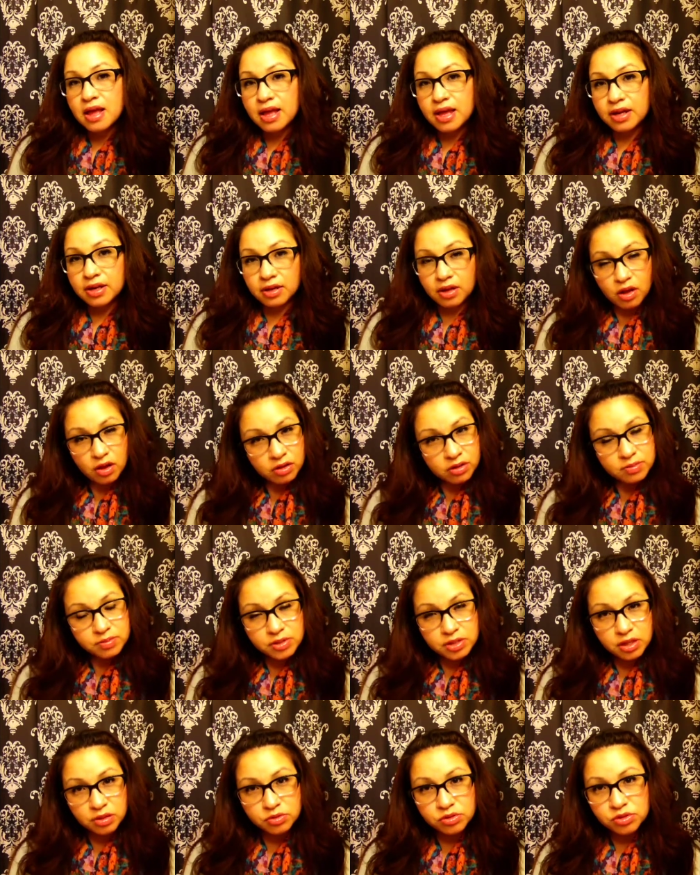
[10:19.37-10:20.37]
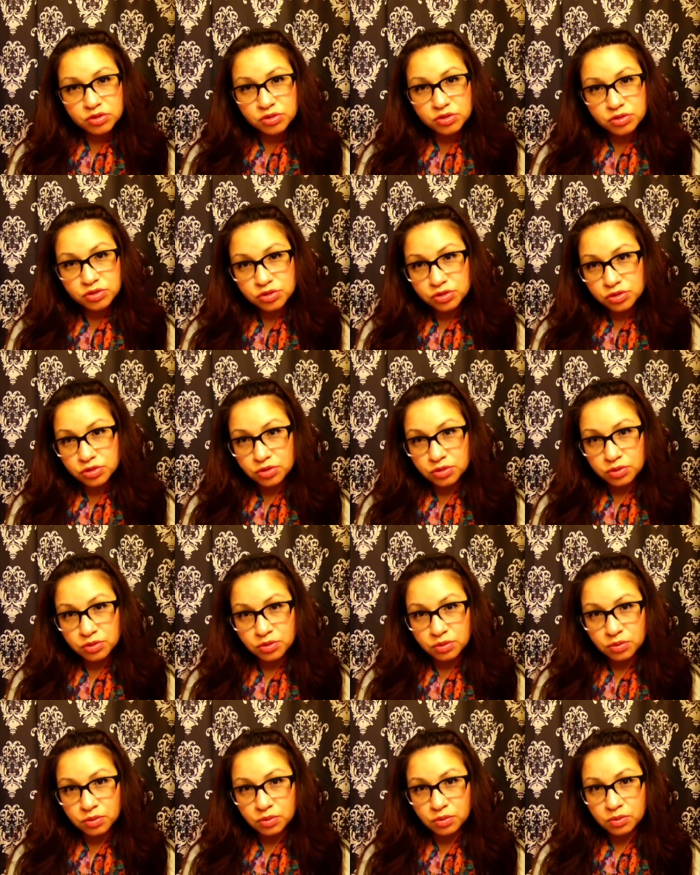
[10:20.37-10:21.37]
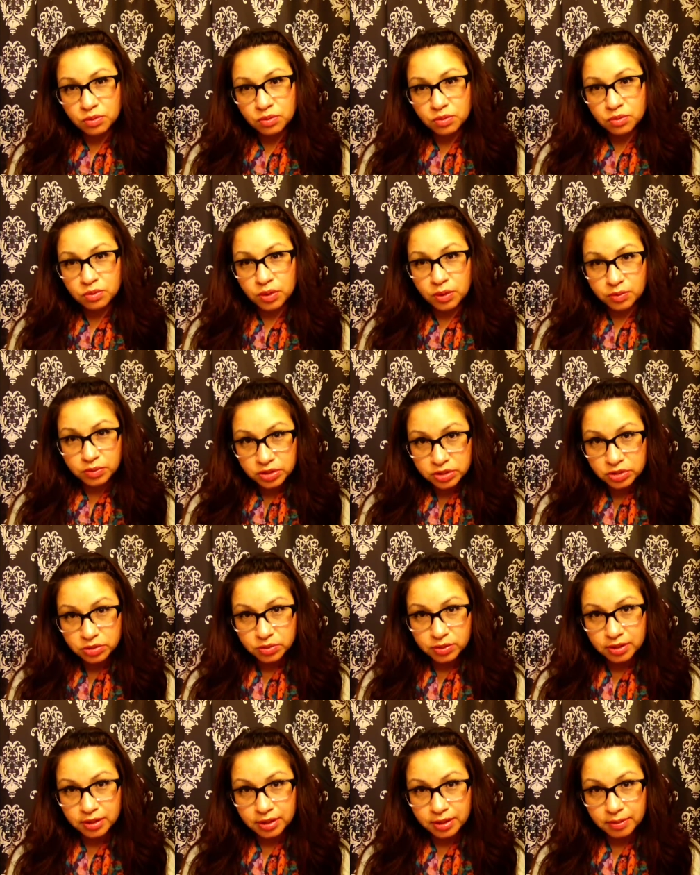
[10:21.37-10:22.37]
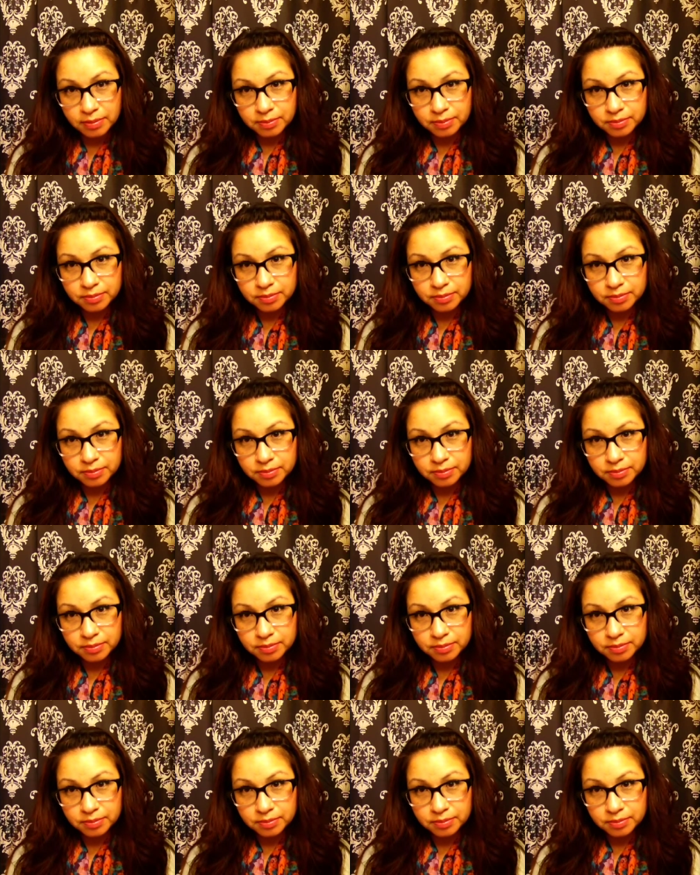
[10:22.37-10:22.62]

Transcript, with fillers: and it all comes down to what we do with it.